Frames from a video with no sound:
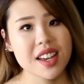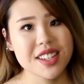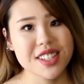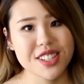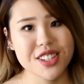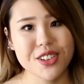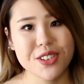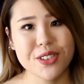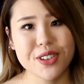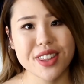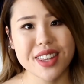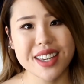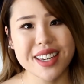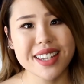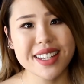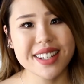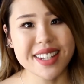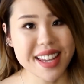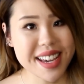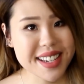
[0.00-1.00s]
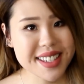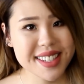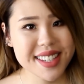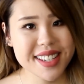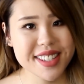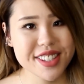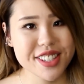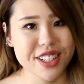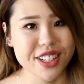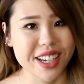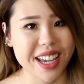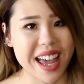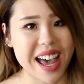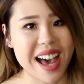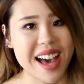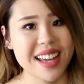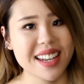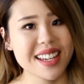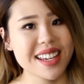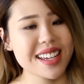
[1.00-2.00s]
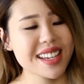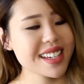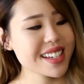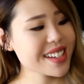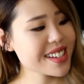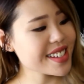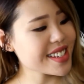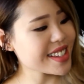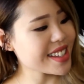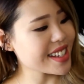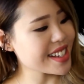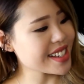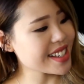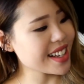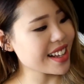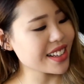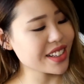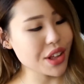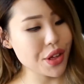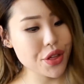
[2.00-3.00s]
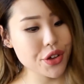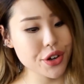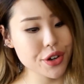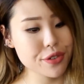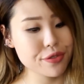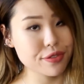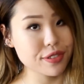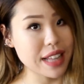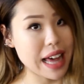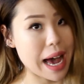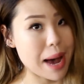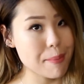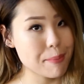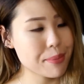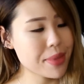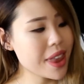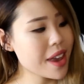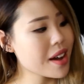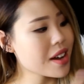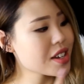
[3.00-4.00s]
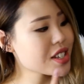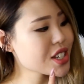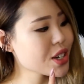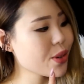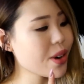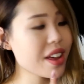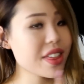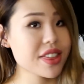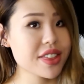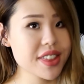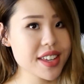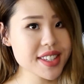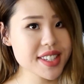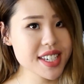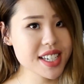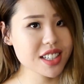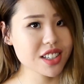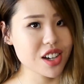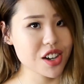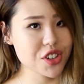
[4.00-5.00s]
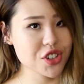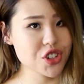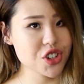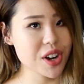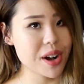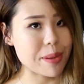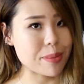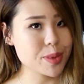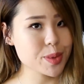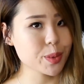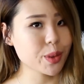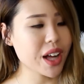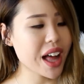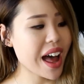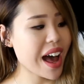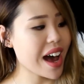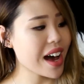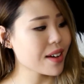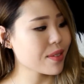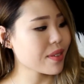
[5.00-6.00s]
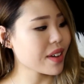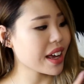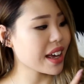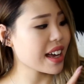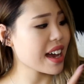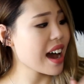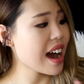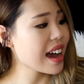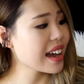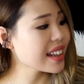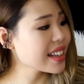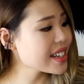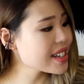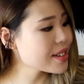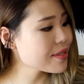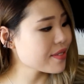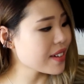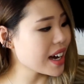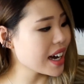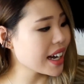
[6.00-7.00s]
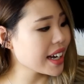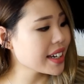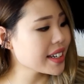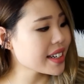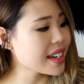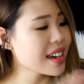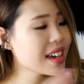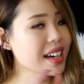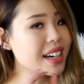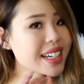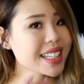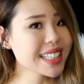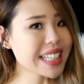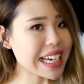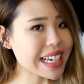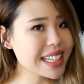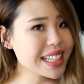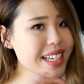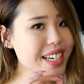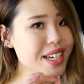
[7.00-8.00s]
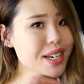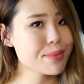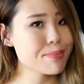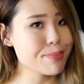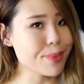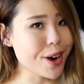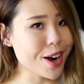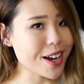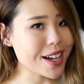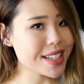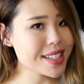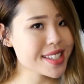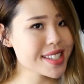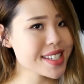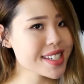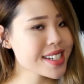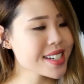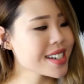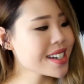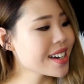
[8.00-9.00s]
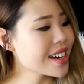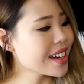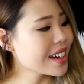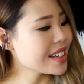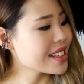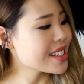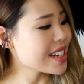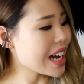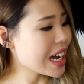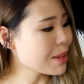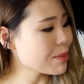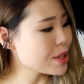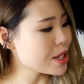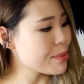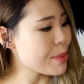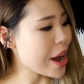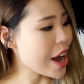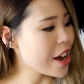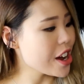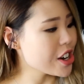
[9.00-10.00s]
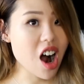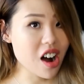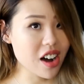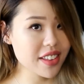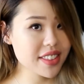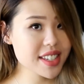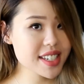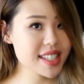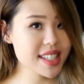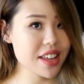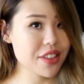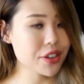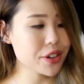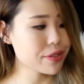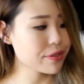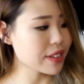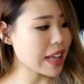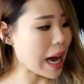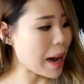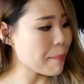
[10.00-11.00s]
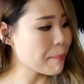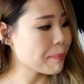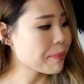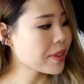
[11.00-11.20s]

So the next thing to look at is this leather flap. So authentic Longchamps will have a highly defined, lightly embossed diamond pattern on this leather flap,